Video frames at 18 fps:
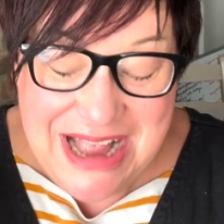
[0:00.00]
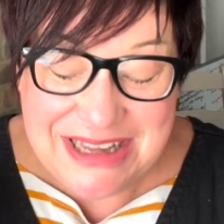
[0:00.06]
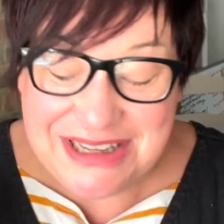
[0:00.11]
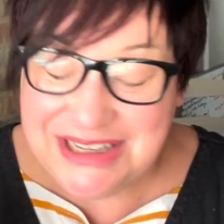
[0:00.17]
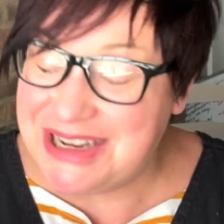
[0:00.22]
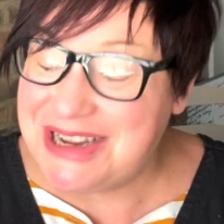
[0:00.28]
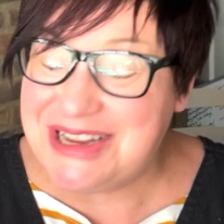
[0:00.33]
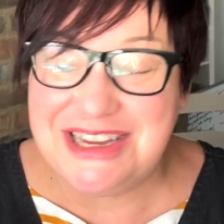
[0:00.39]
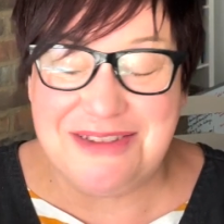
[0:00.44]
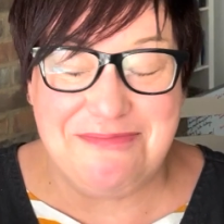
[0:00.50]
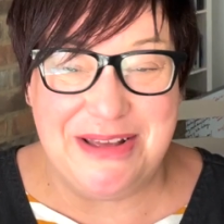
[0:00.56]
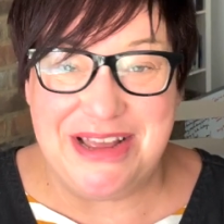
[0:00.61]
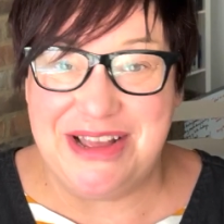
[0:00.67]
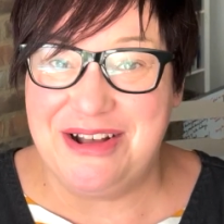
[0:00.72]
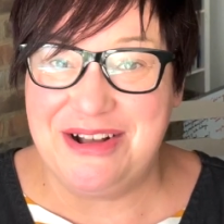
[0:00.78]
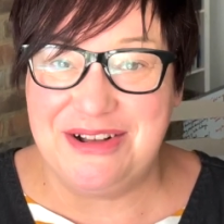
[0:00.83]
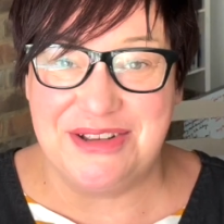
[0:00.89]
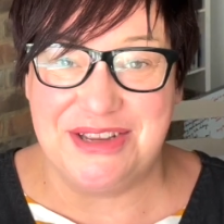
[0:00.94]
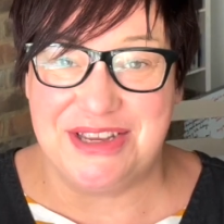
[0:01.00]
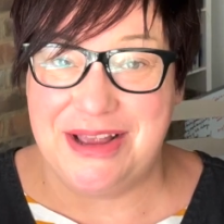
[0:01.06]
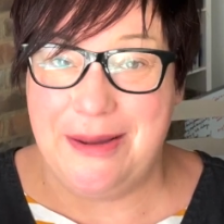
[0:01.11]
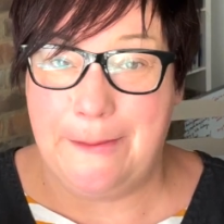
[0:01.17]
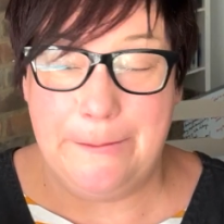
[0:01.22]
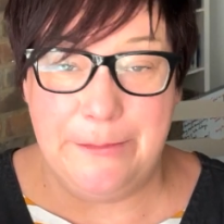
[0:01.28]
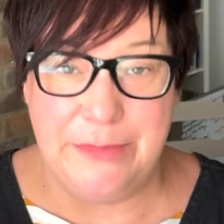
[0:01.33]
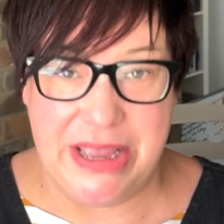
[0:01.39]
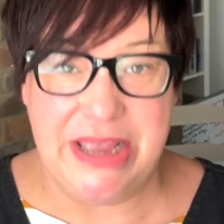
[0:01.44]
just because
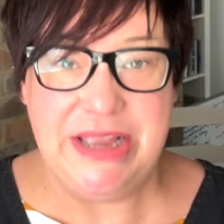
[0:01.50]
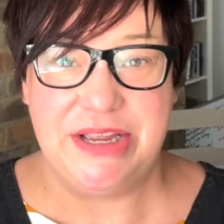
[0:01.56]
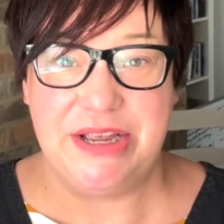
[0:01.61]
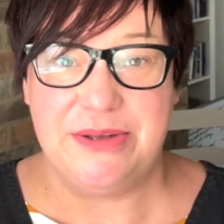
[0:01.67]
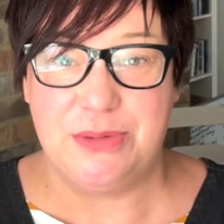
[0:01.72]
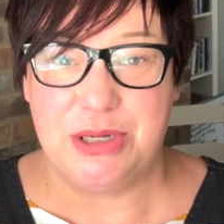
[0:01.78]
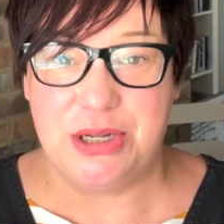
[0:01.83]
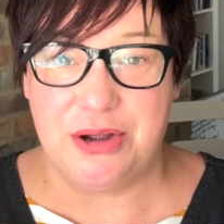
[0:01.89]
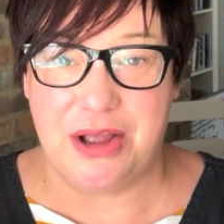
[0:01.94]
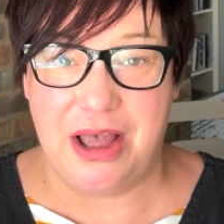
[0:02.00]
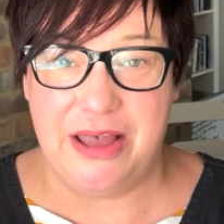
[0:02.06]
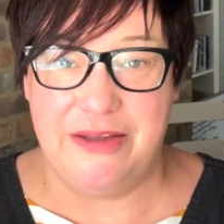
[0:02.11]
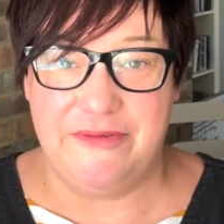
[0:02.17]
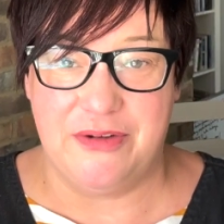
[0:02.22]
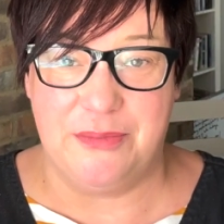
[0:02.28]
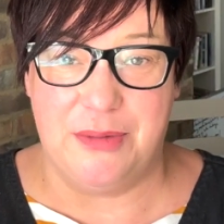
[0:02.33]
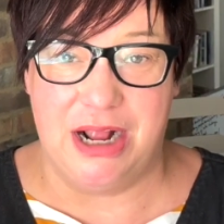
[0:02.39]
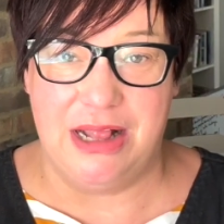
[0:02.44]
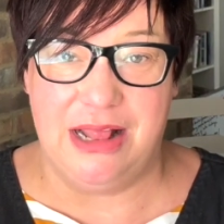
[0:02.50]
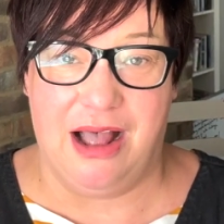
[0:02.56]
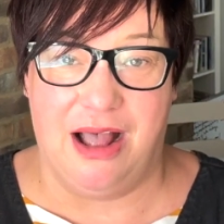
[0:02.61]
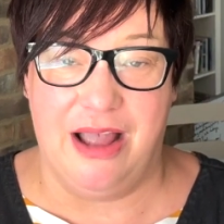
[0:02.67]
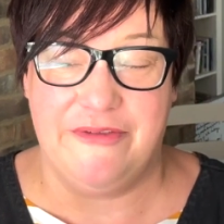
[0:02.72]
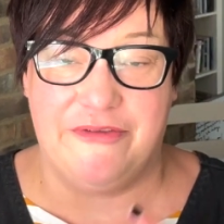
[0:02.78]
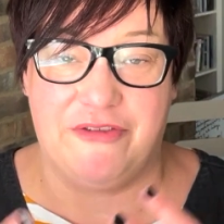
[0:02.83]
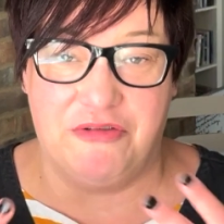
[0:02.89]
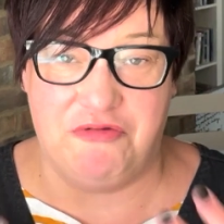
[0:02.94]
Medium took over my
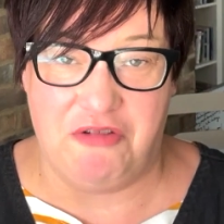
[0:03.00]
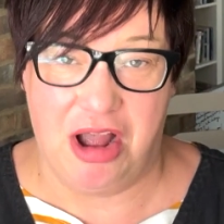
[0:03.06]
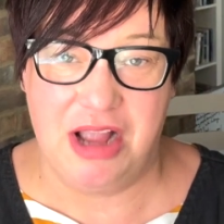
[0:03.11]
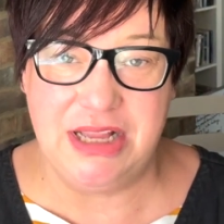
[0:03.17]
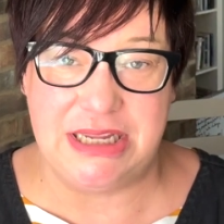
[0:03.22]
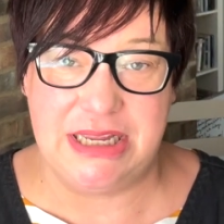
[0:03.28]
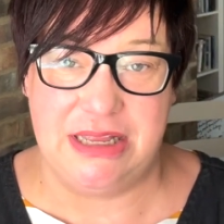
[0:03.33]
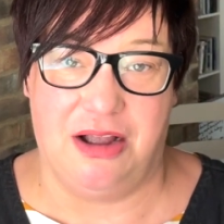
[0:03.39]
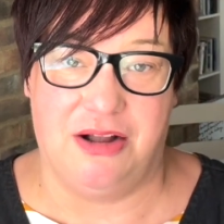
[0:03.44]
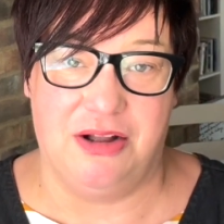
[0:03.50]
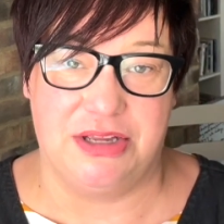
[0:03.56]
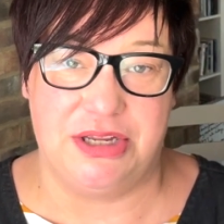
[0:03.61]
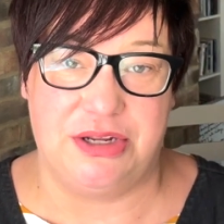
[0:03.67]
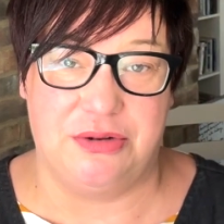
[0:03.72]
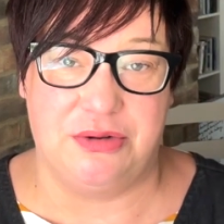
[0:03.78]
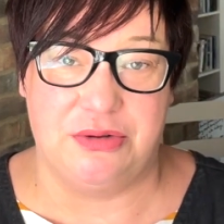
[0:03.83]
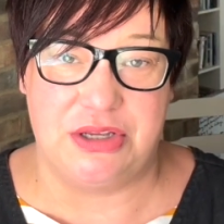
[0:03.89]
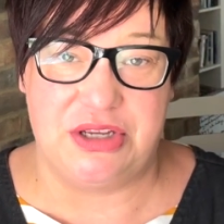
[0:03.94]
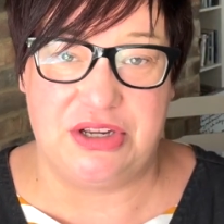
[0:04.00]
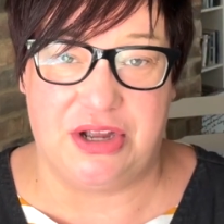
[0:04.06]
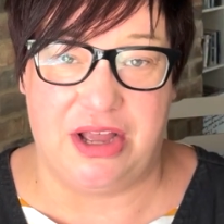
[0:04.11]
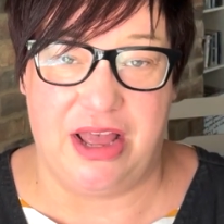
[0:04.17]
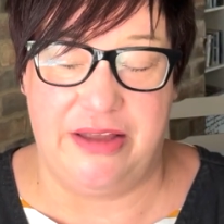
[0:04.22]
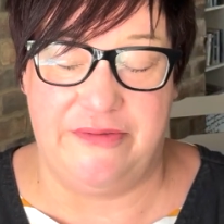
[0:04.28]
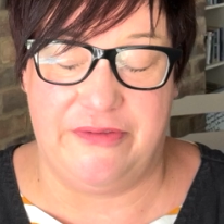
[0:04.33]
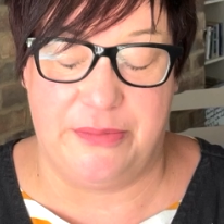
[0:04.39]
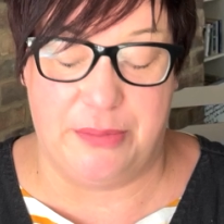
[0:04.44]
life. Writing articles took
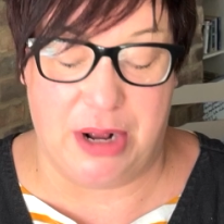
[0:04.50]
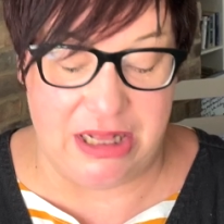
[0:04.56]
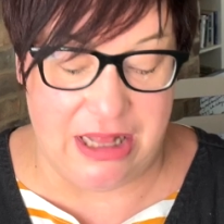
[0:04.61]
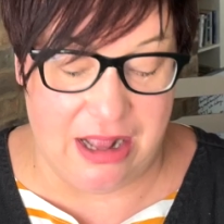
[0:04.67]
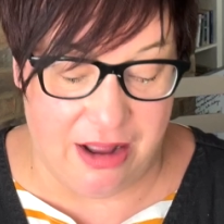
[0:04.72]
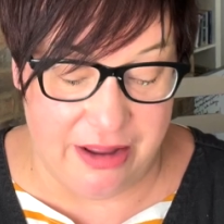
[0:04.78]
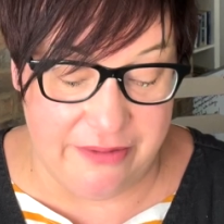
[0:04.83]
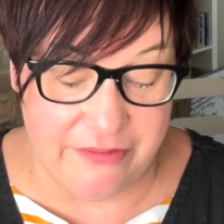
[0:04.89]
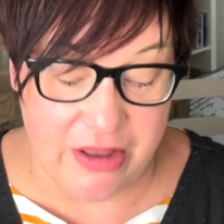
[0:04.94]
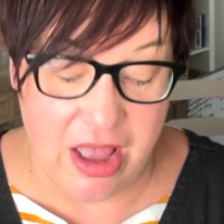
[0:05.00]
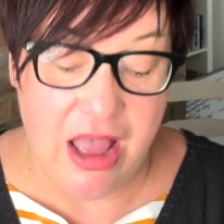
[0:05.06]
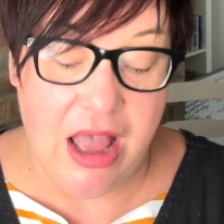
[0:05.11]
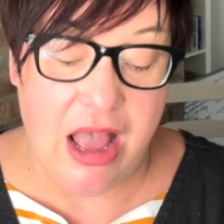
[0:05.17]
over my life.